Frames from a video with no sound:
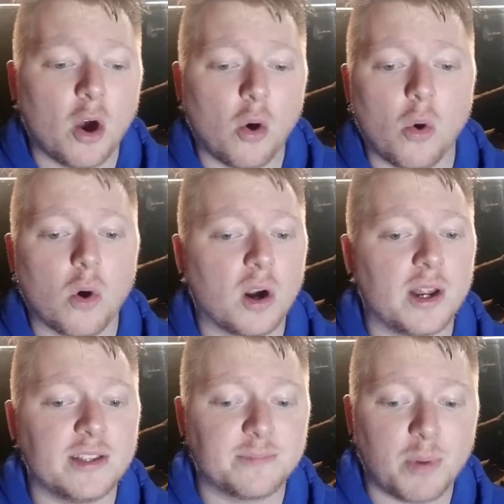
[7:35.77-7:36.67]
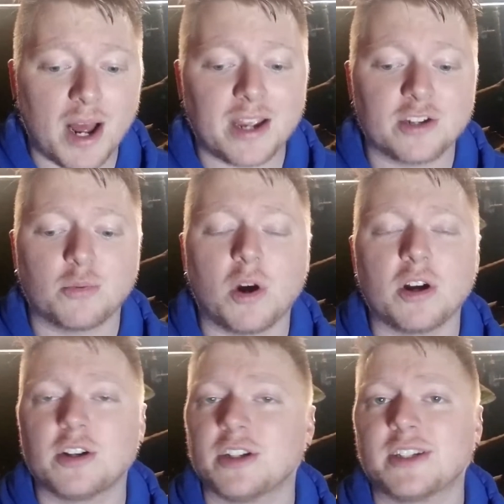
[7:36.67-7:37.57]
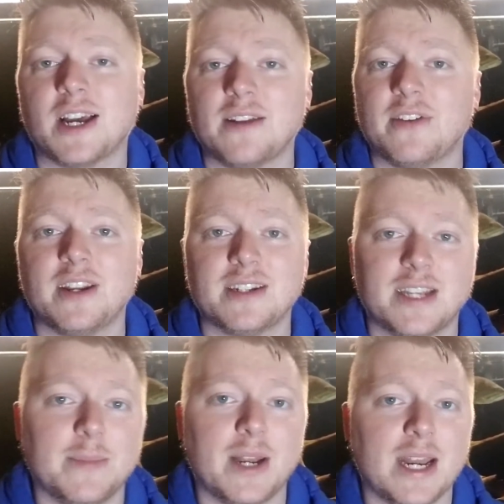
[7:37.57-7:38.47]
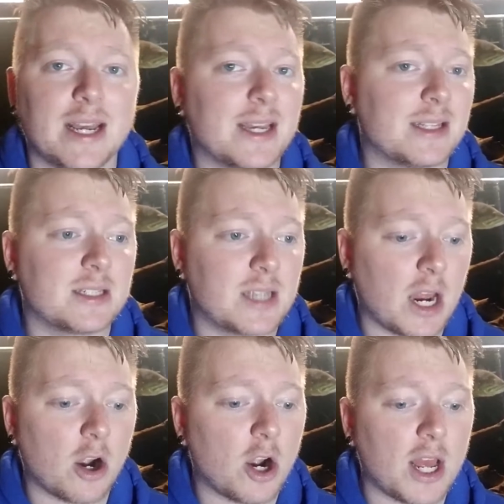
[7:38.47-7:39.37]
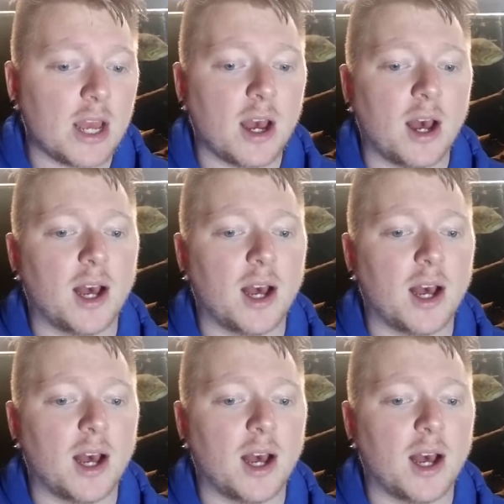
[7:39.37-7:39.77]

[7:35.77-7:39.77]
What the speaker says: Or is brackish water just kind of an intimidating and scary